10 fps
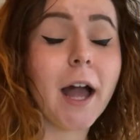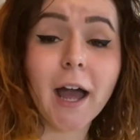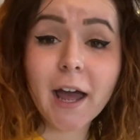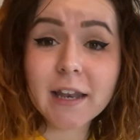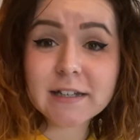
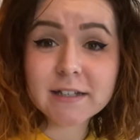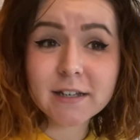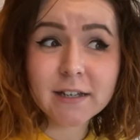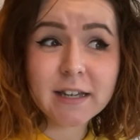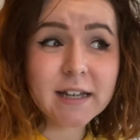And
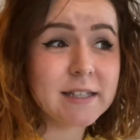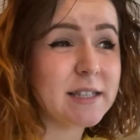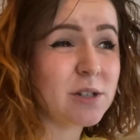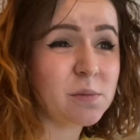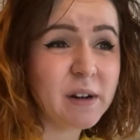yes, it
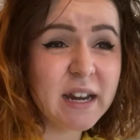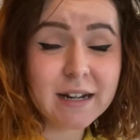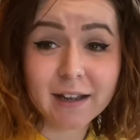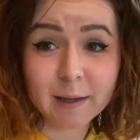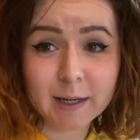stopped
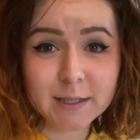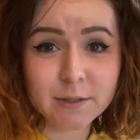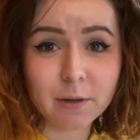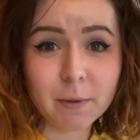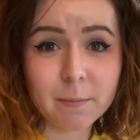raining at least,
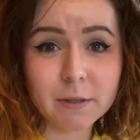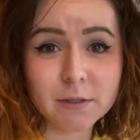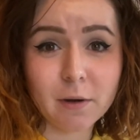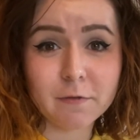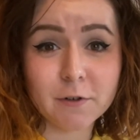so I might be able
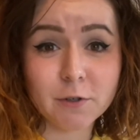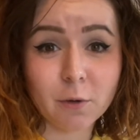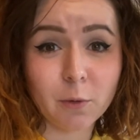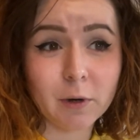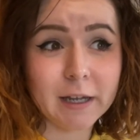to go out for a
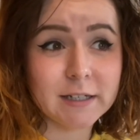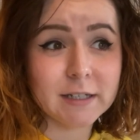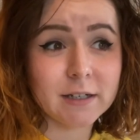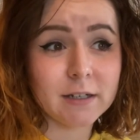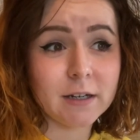dog walk
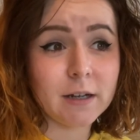later.